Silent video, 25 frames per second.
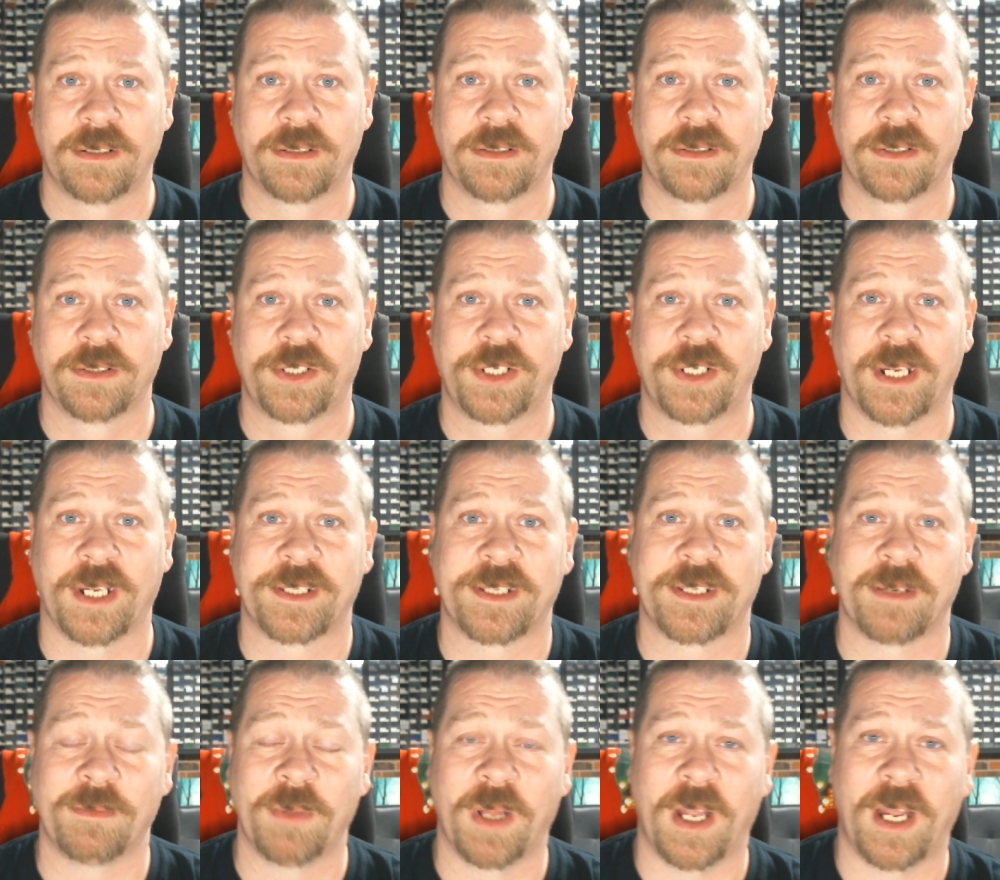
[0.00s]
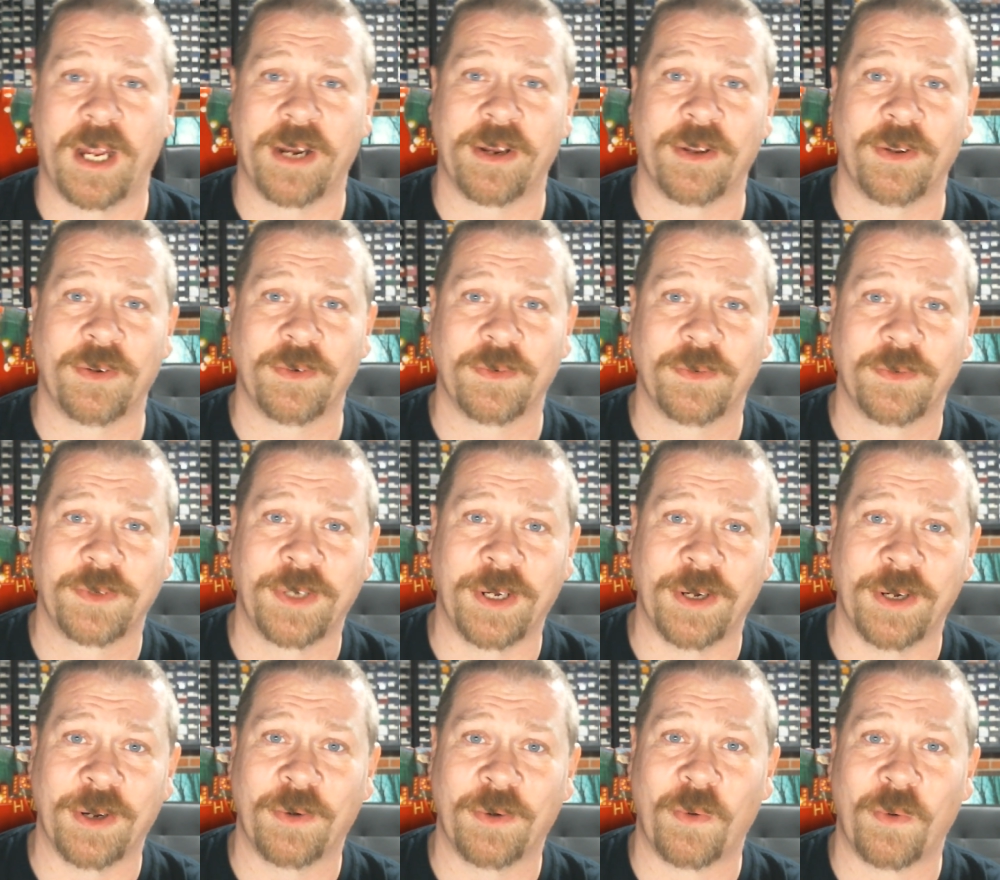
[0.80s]
shed some light on,
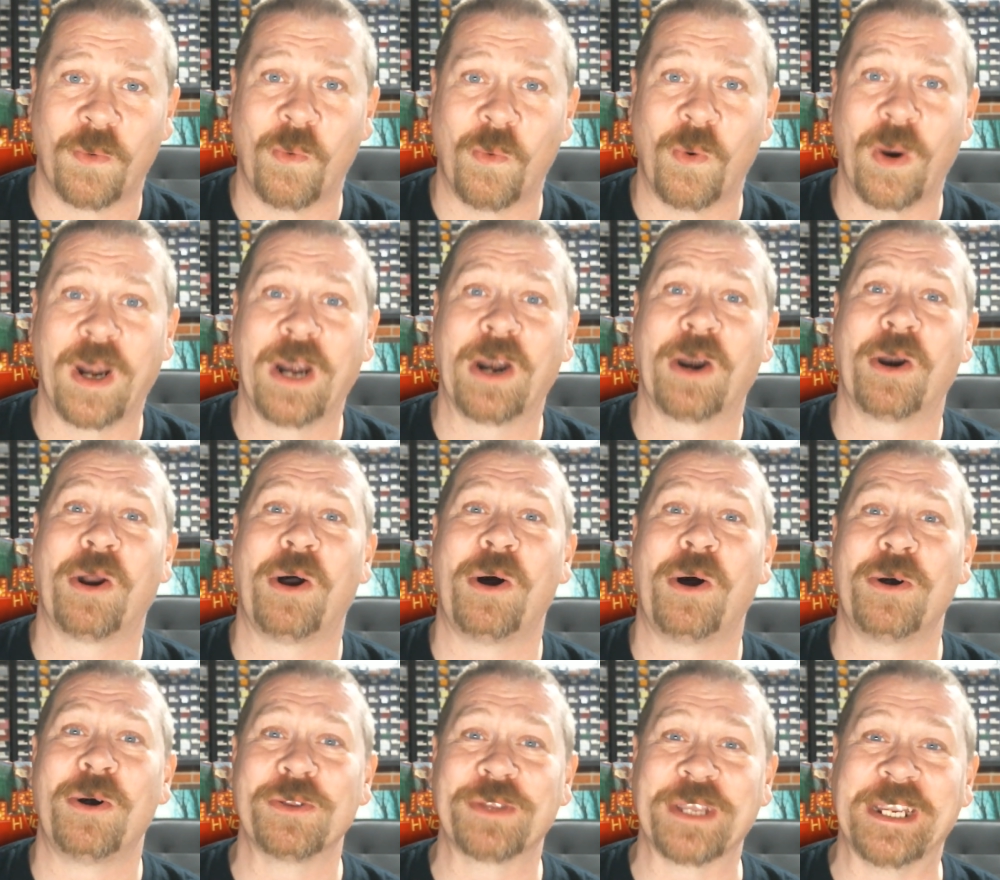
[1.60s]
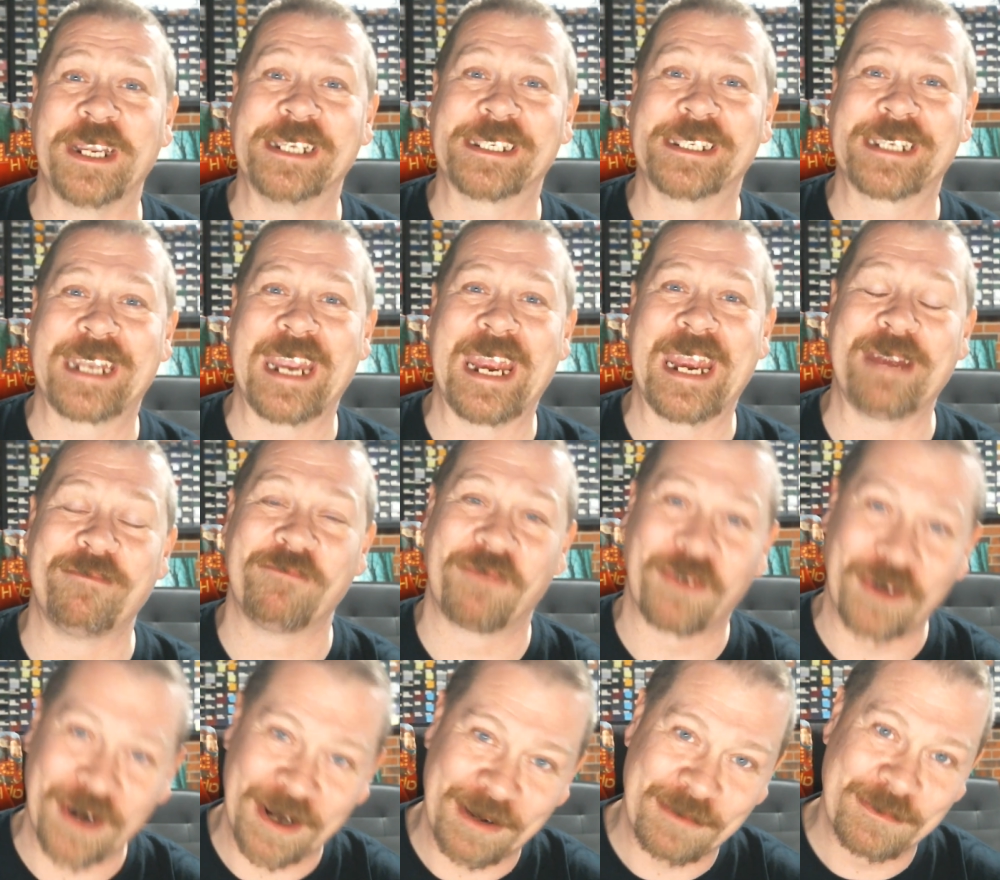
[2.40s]
where all these came
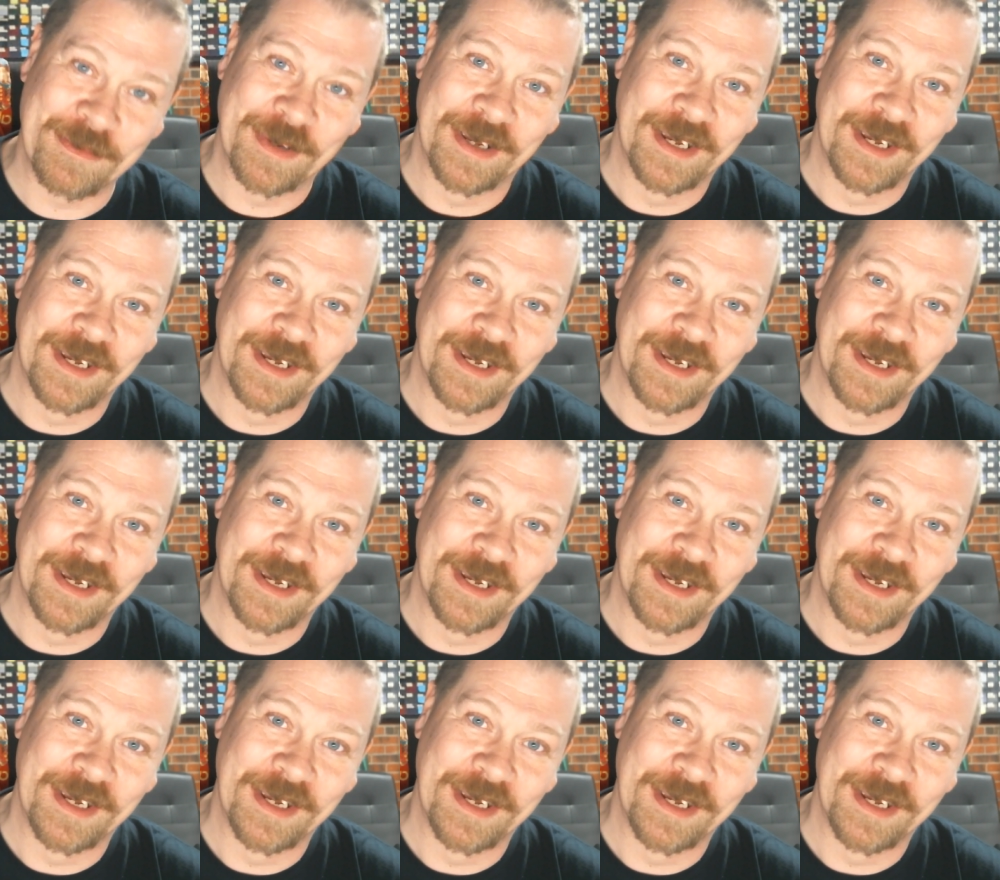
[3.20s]
from.